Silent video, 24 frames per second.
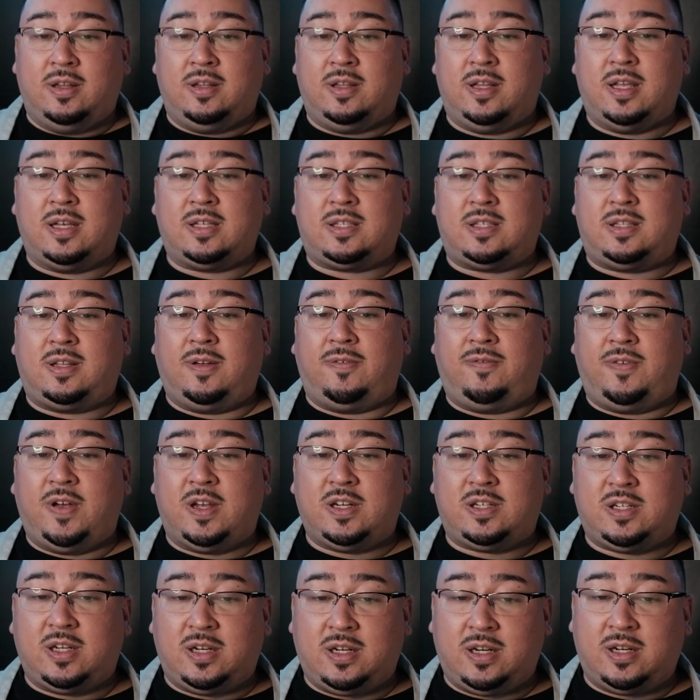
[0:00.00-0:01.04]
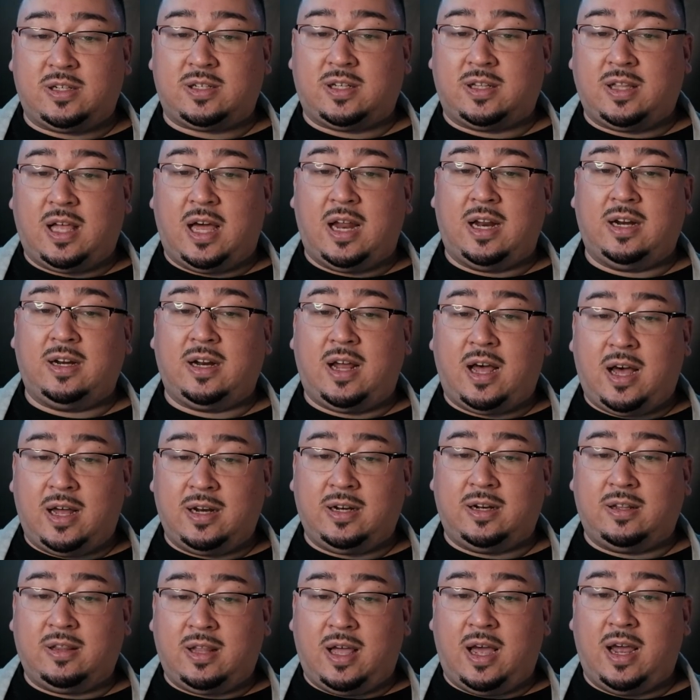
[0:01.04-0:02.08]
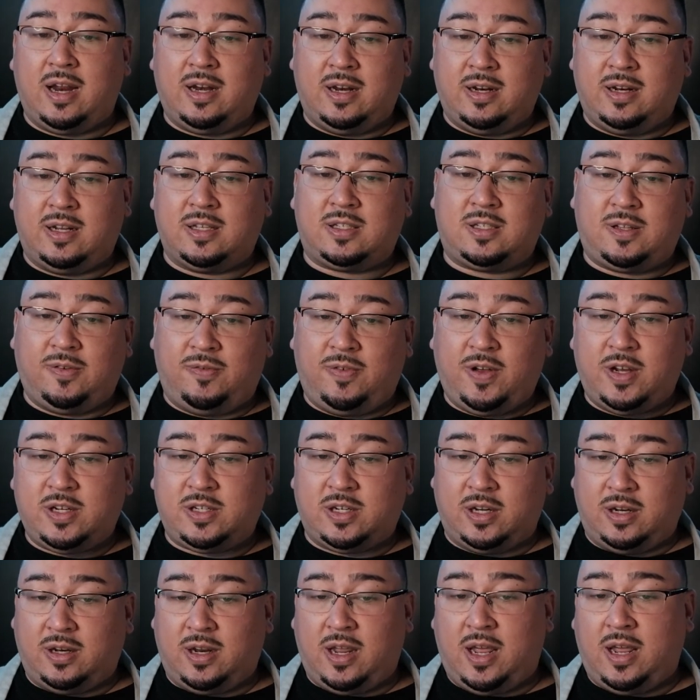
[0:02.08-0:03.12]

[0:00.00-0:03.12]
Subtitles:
There's a lot on the line in this division.